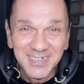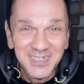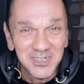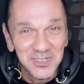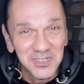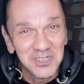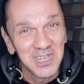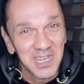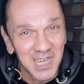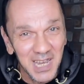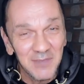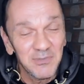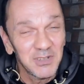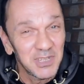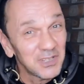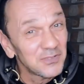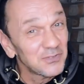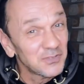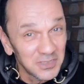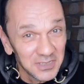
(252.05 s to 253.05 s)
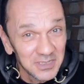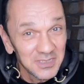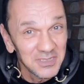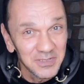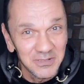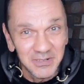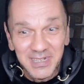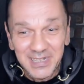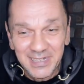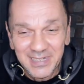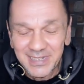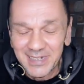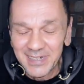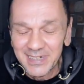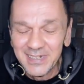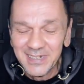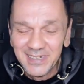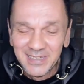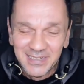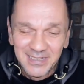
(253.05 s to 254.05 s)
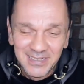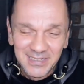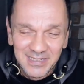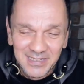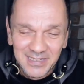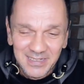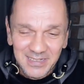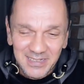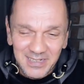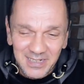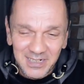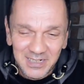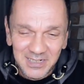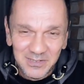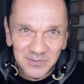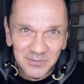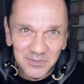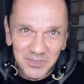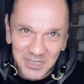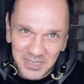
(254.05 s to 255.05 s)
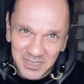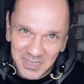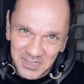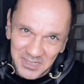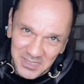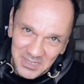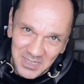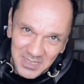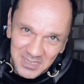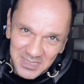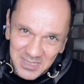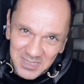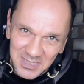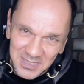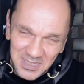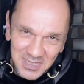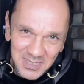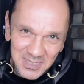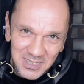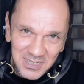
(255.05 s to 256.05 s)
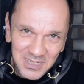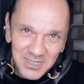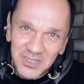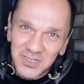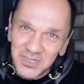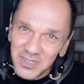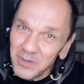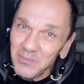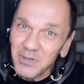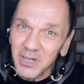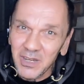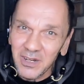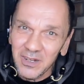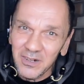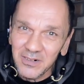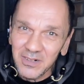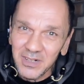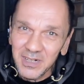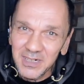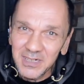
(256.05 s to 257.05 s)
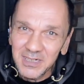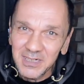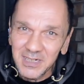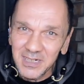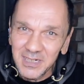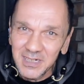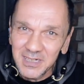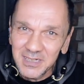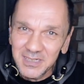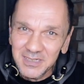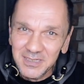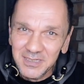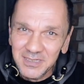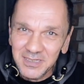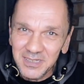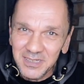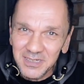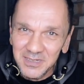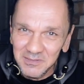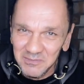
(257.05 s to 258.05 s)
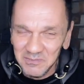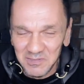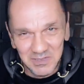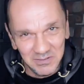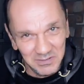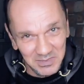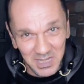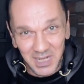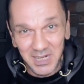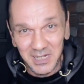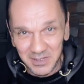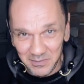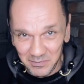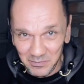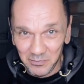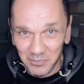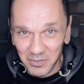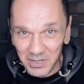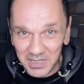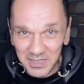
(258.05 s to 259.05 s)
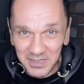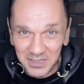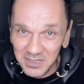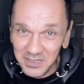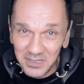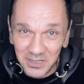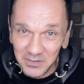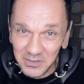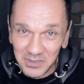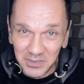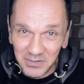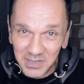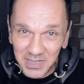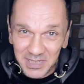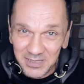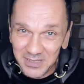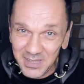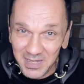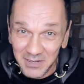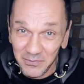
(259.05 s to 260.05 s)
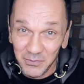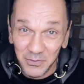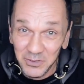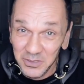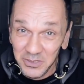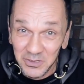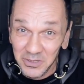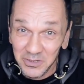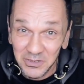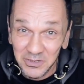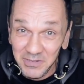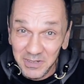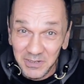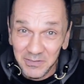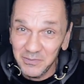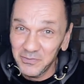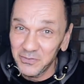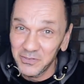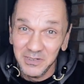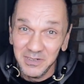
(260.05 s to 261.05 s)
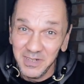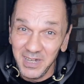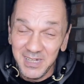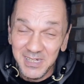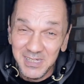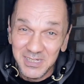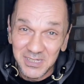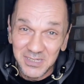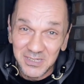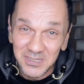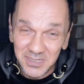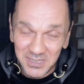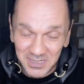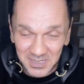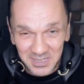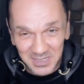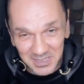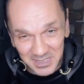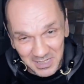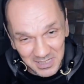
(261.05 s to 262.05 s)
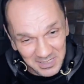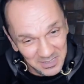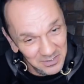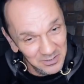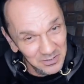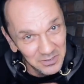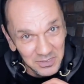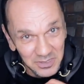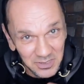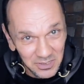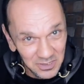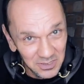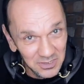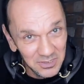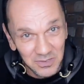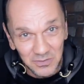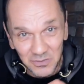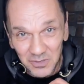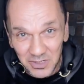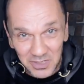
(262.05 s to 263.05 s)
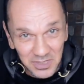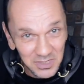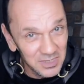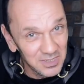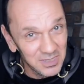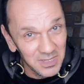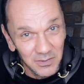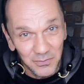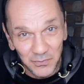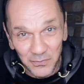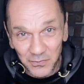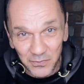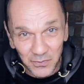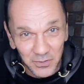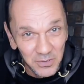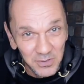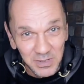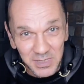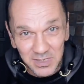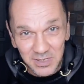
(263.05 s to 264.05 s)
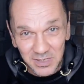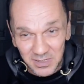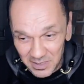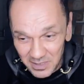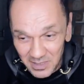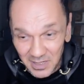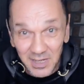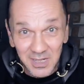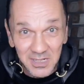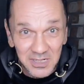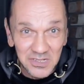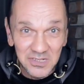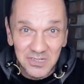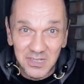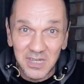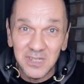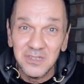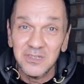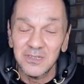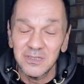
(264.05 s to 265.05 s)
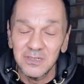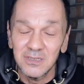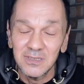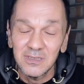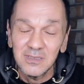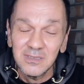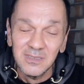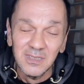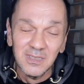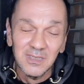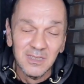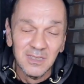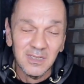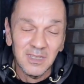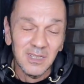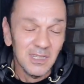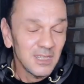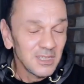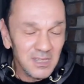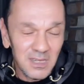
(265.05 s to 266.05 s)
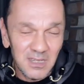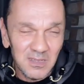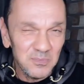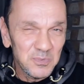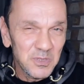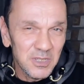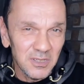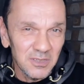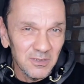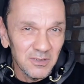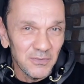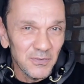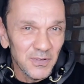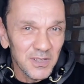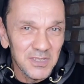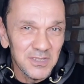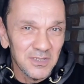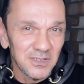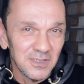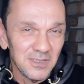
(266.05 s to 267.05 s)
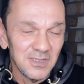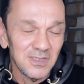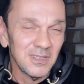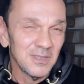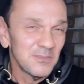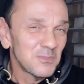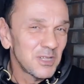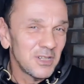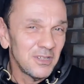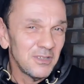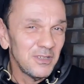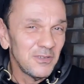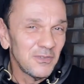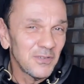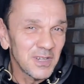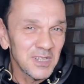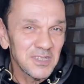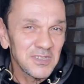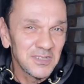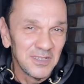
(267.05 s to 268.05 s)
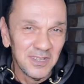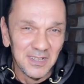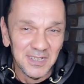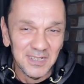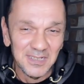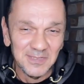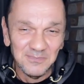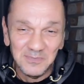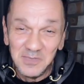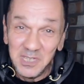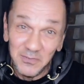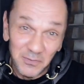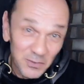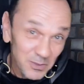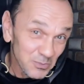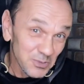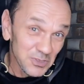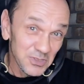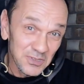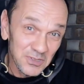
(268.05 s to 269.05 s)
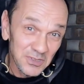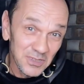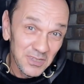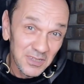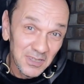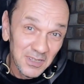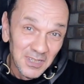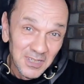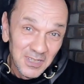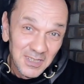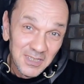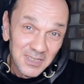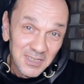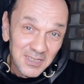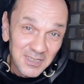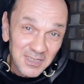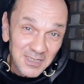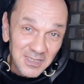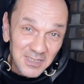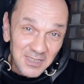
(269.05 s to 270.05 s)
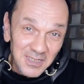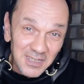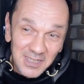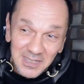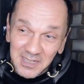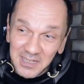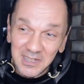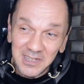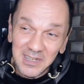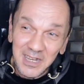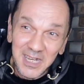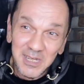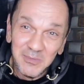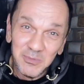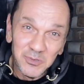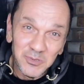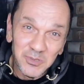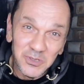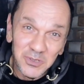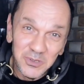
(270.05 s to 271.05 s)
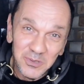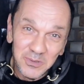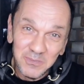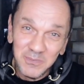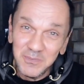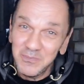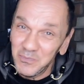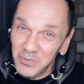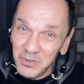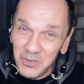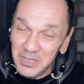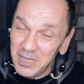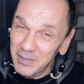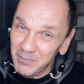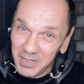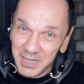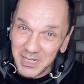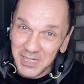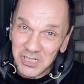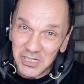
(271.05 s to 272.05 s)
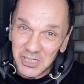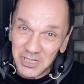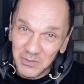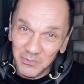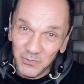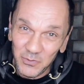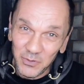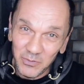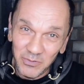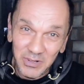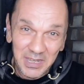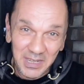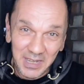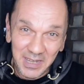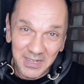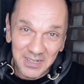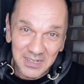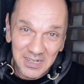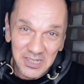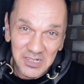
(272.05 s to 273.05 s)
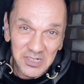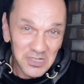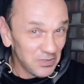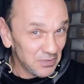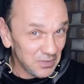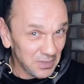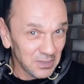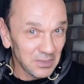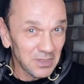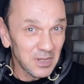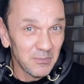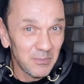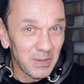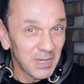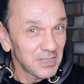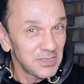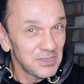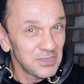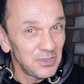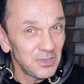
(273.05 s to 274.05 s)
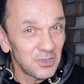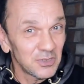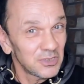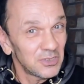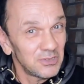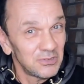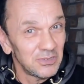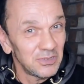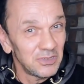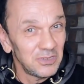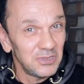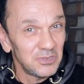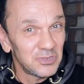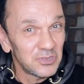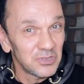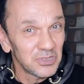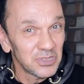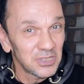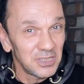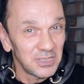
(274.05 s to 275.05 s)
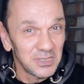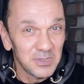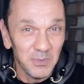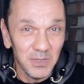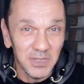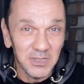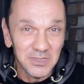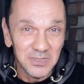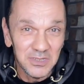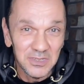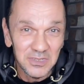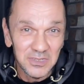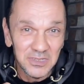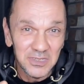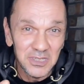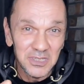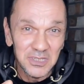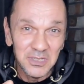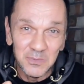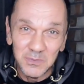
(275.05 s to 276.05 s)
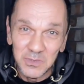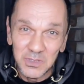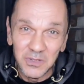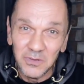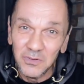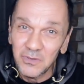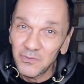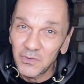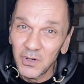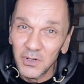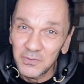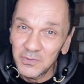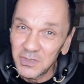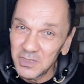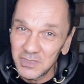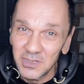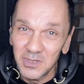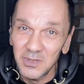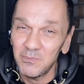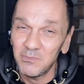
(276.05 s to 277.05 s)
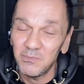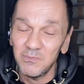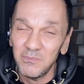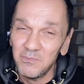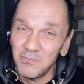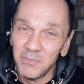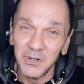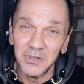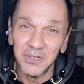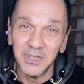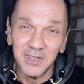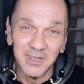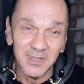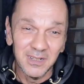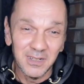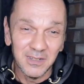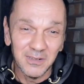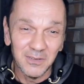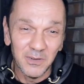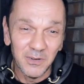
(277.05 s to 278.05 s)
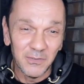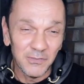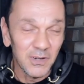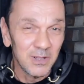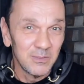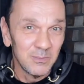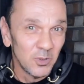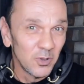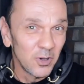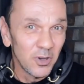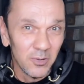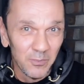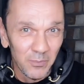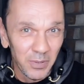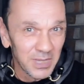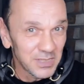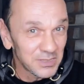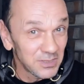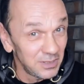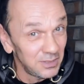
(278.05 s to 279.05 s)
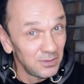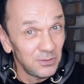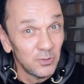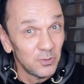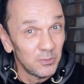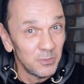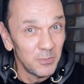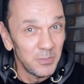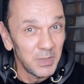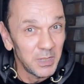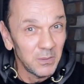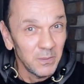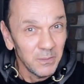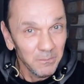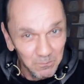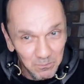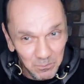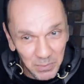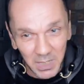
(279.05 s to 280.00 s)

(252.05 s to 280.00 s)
You just have enough to eat, yeah? What it does is it sits in your stomach longer, and it will tell your brain that you don't want to eat, therefore you don't eat for ages, yeah? And it takes longer to work itself through into the large intestine, yeah? Absolutely fascinating, absolutely fascinating. If I was able to put an application in for reincarnation, I think I'd come back as a doctor and a nutritionist, because the systems that are involved into the body are far more complex than an automobile.